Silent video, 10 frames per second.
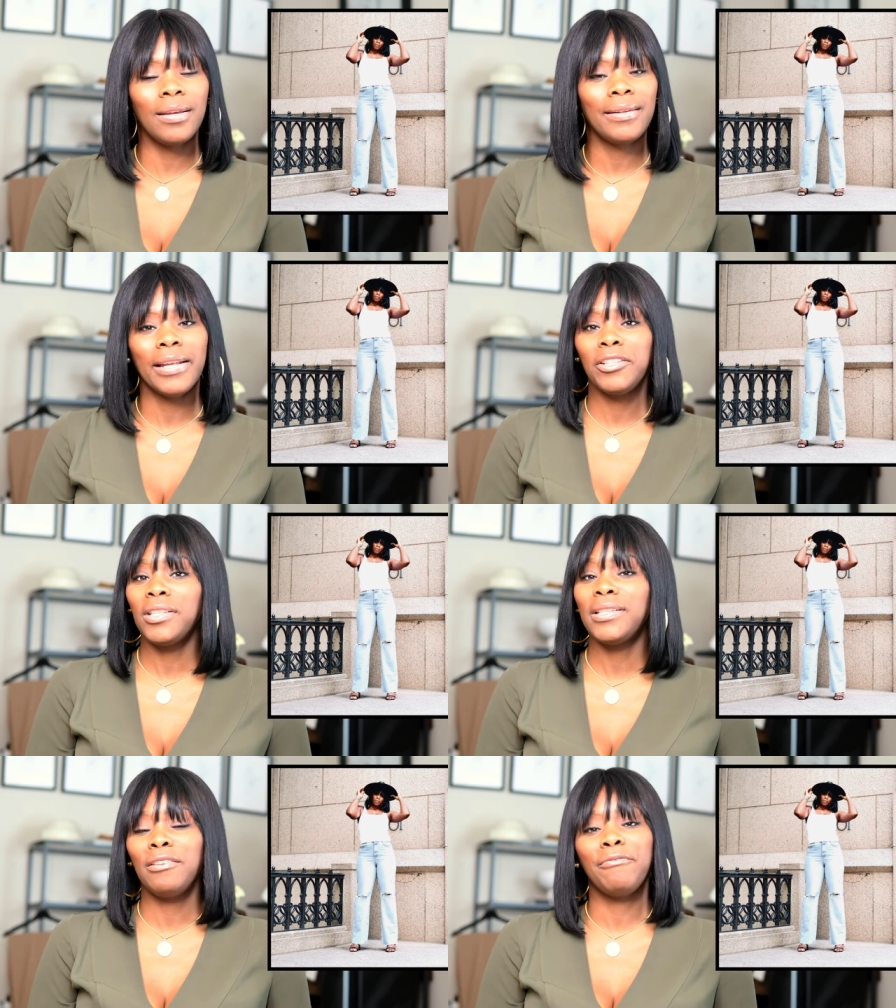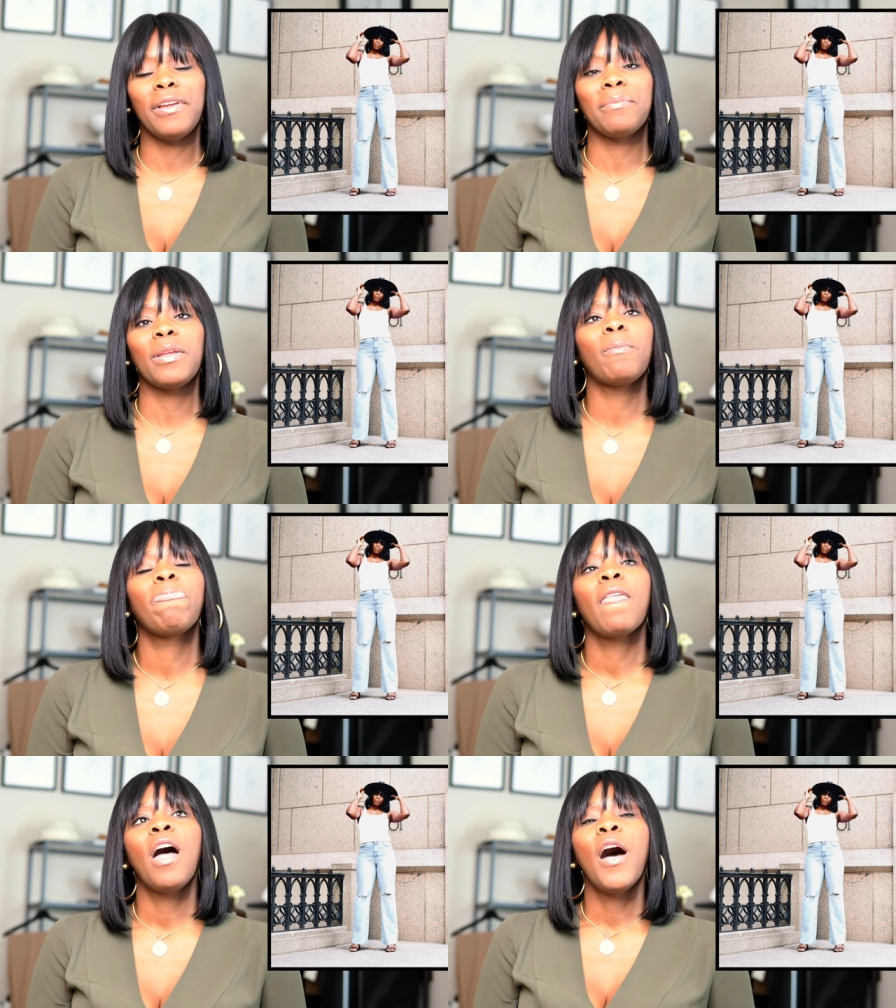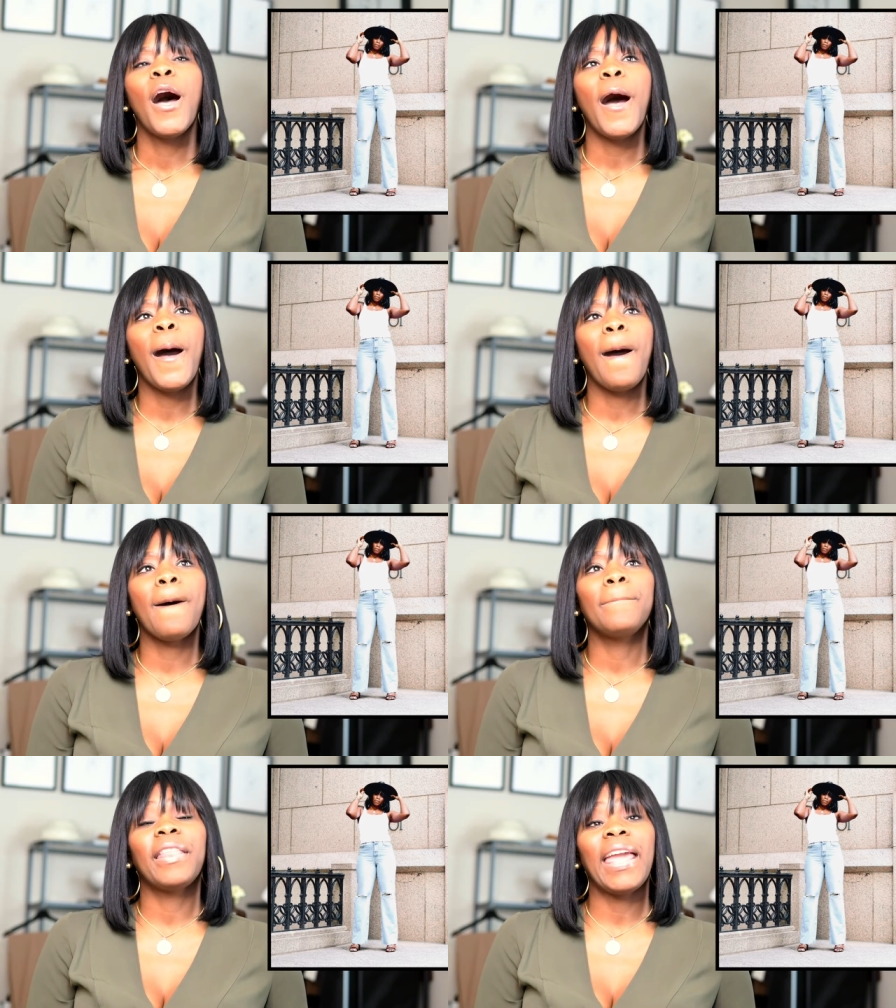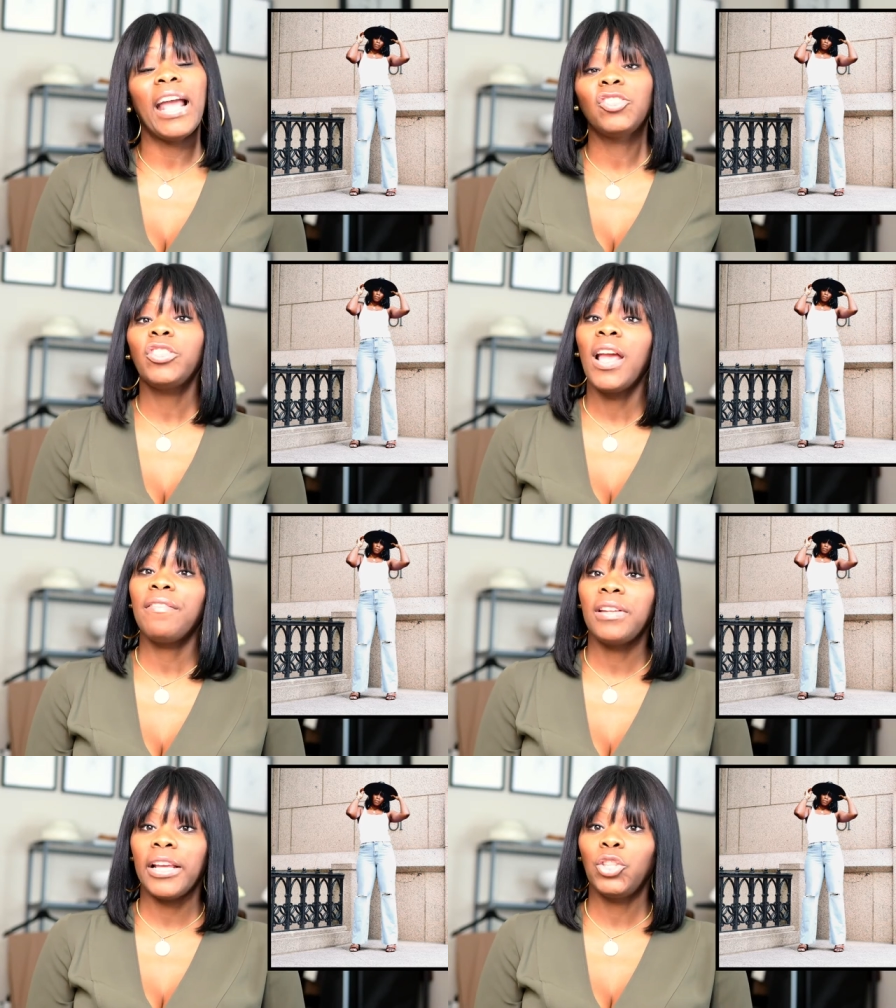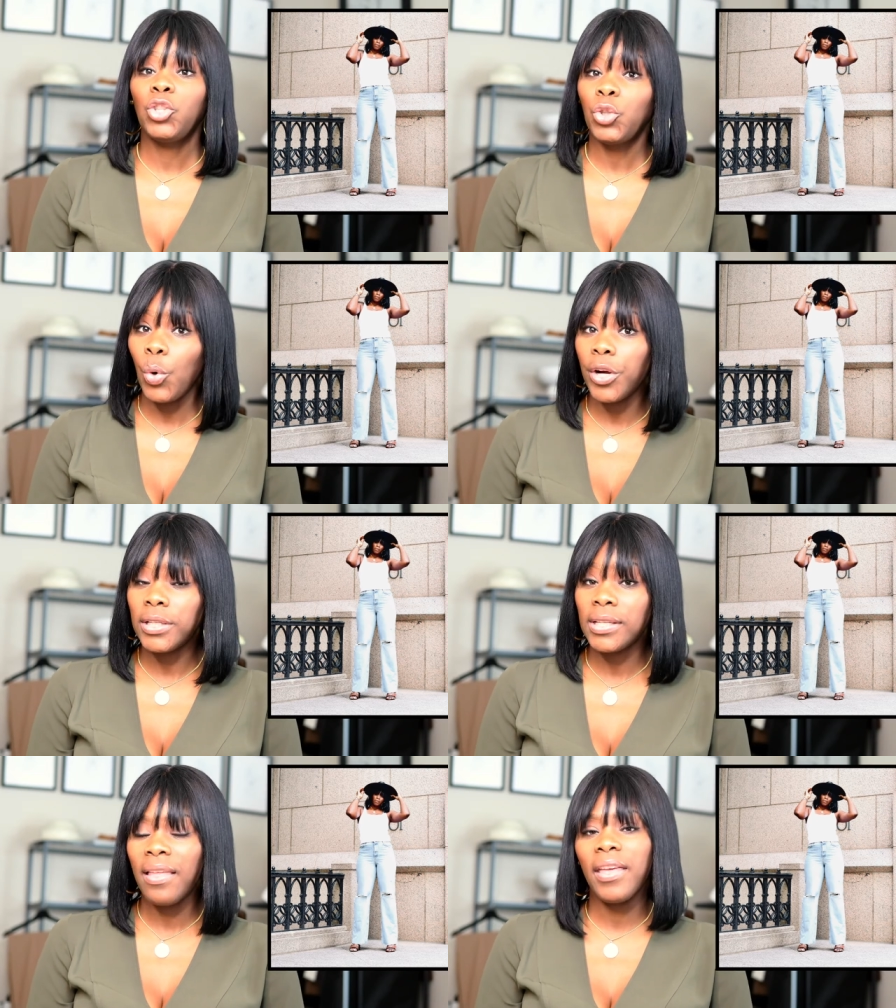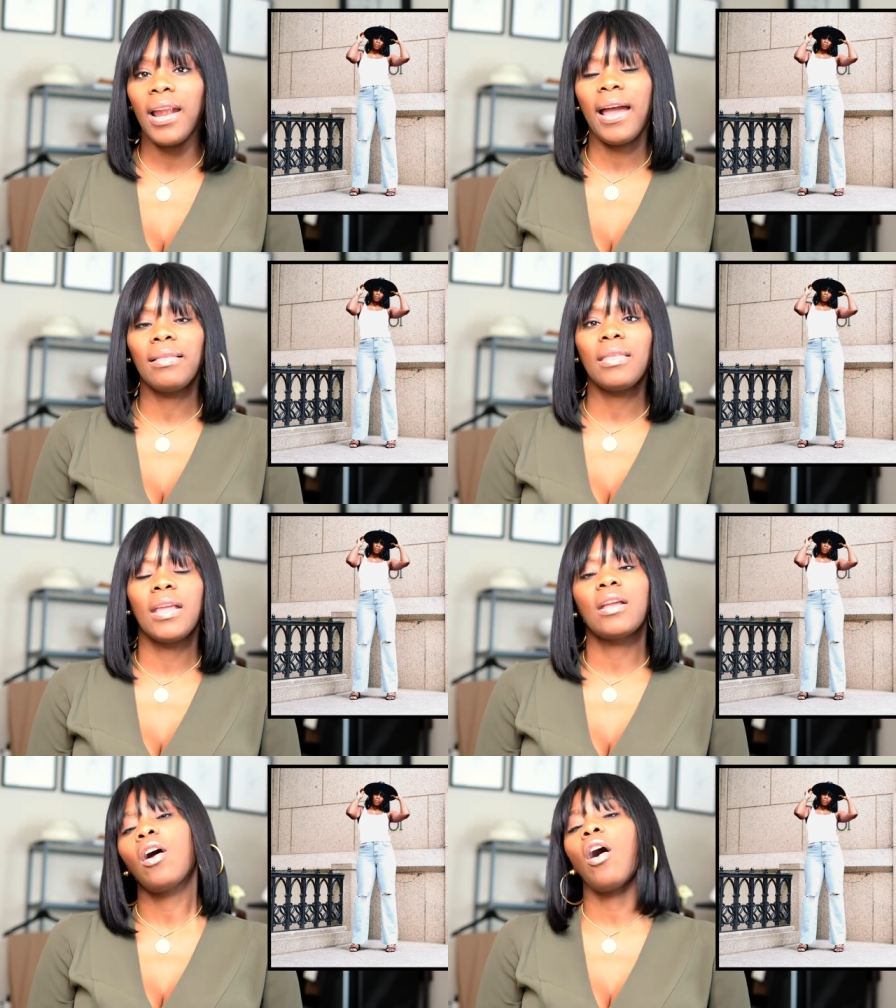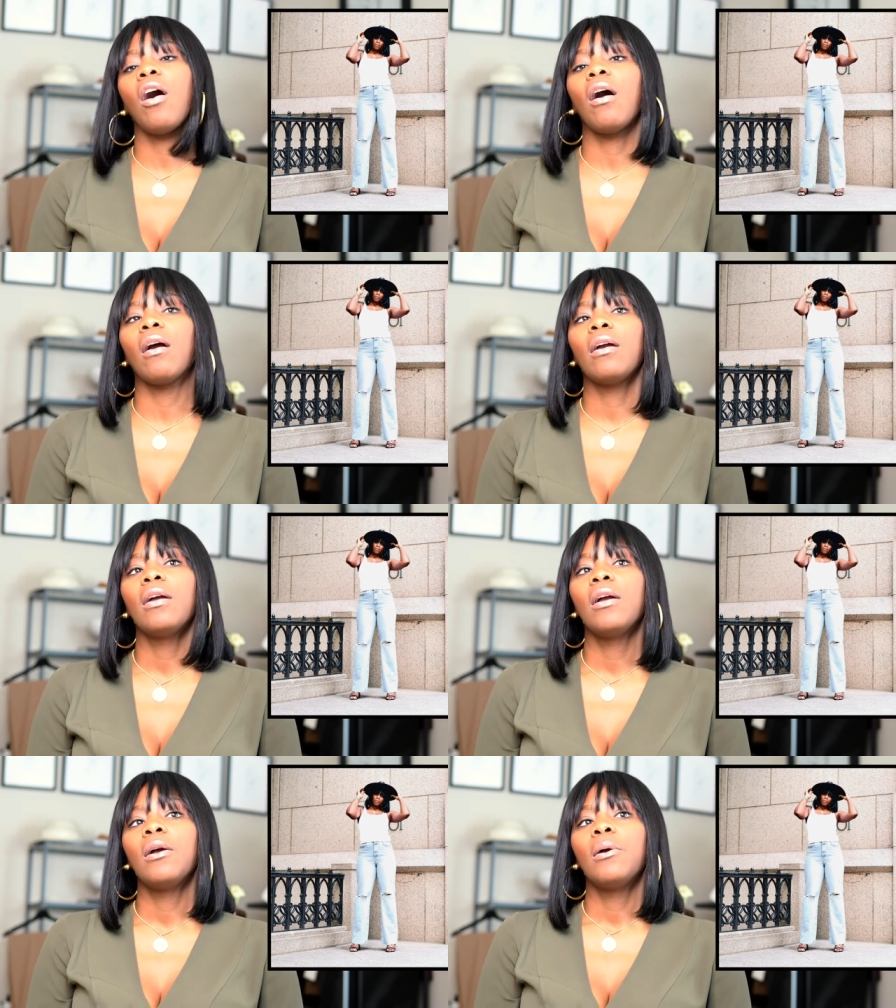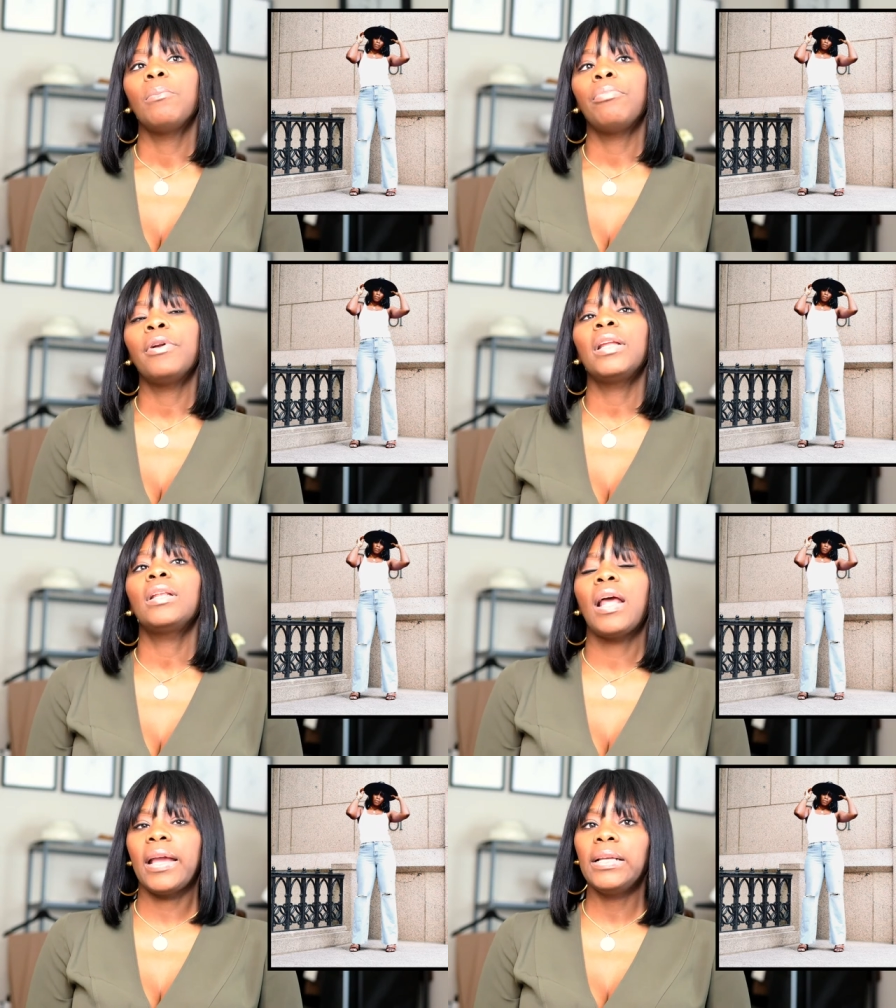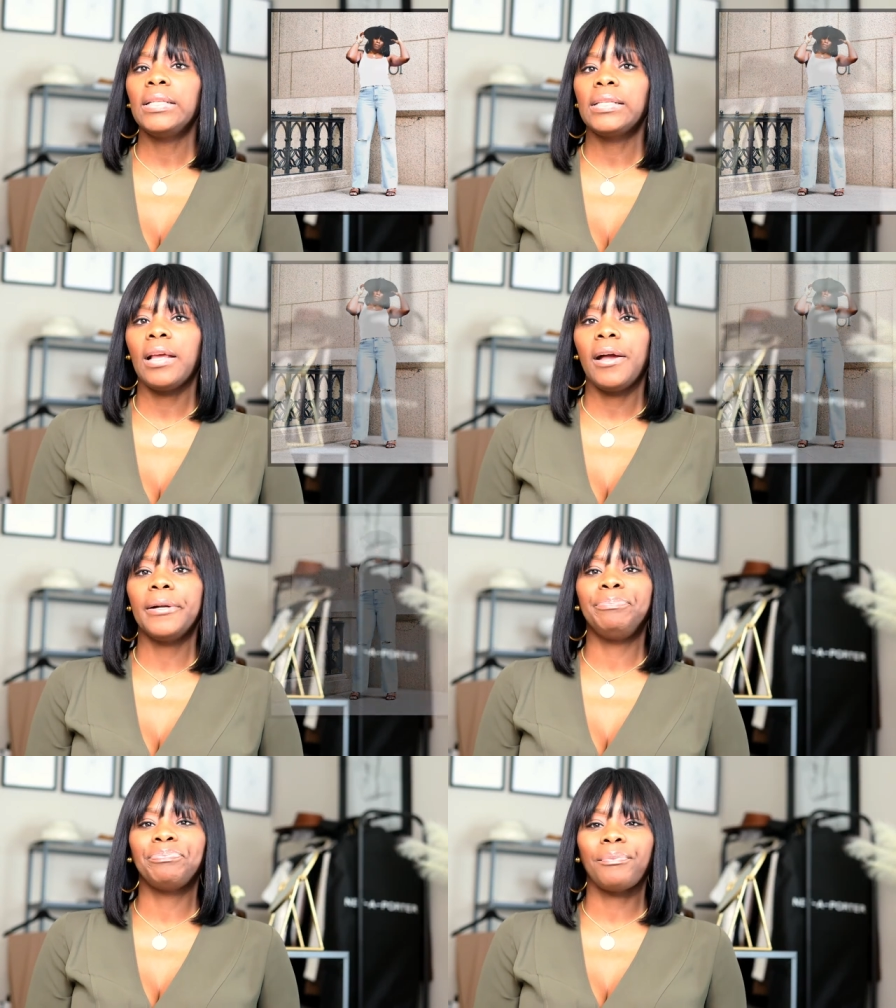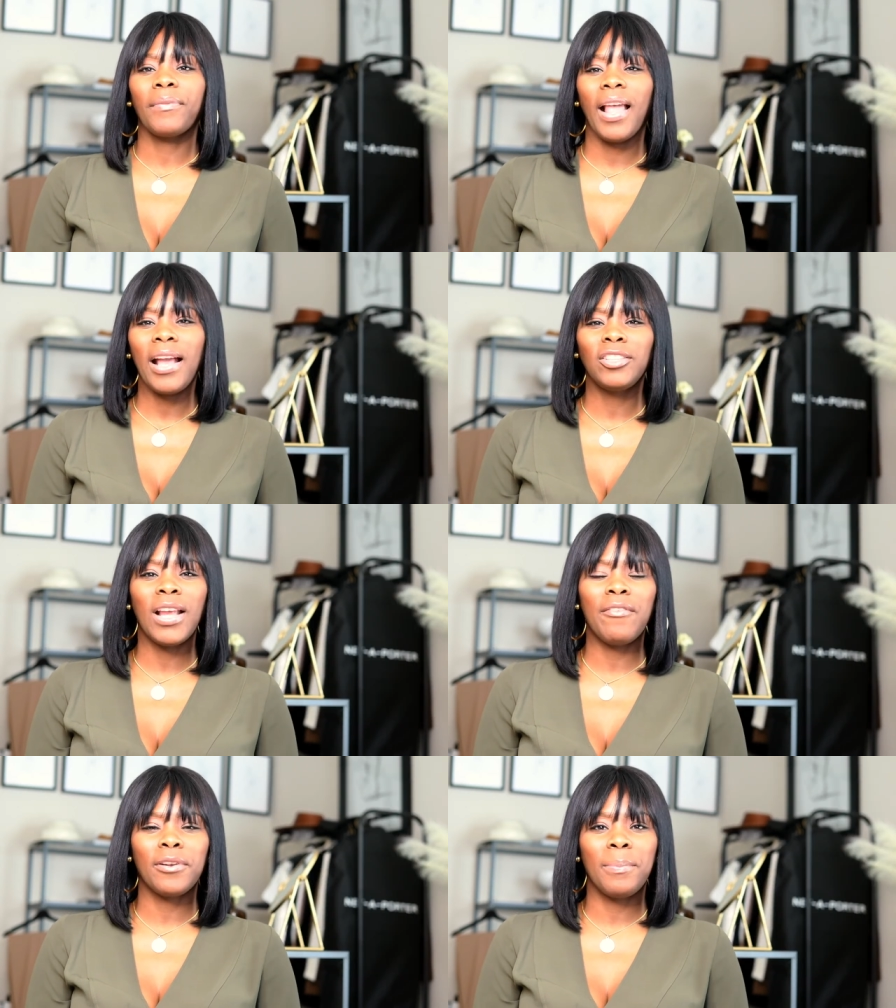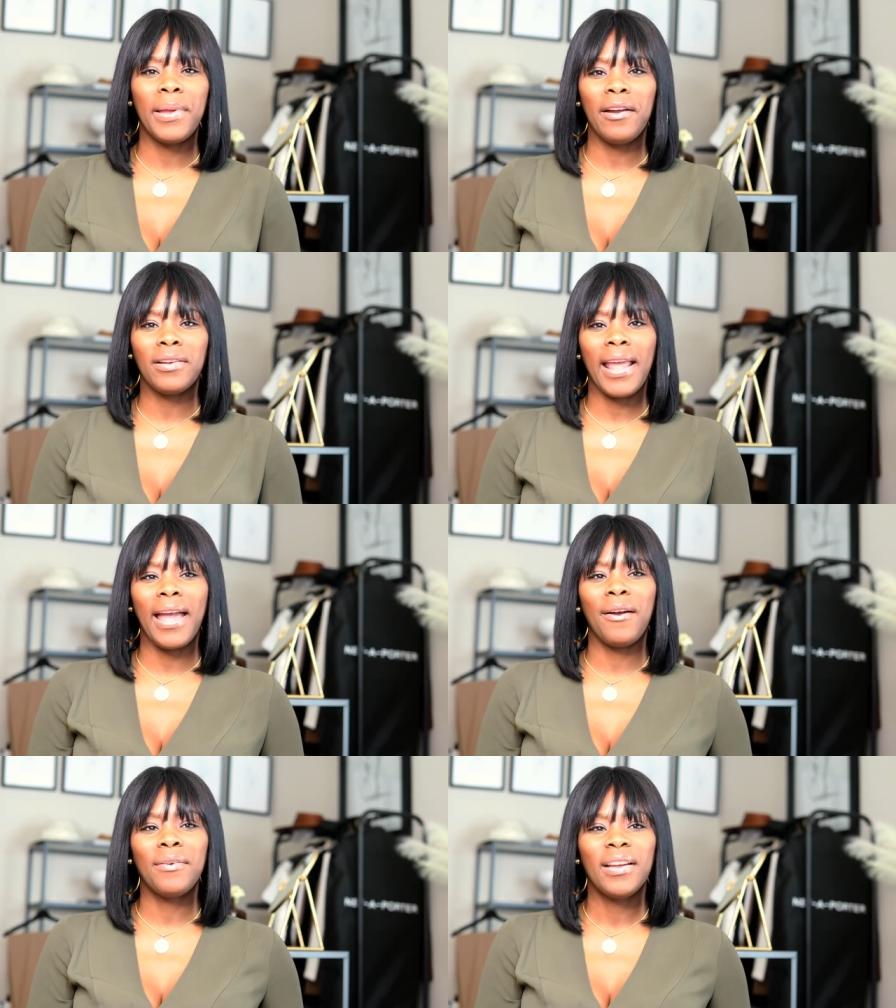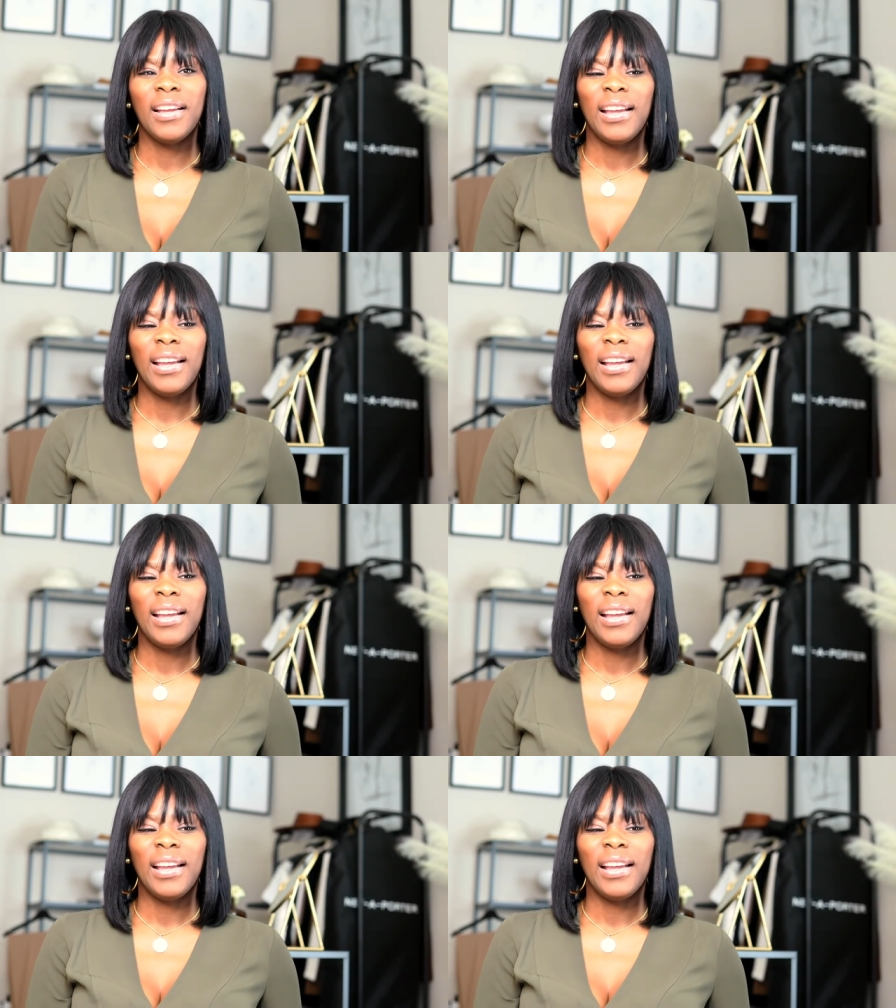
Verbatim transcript: they just didn't fit me. Um, they actually have nice shorts that I think are pretty nice. Um, I actually have on a pair now.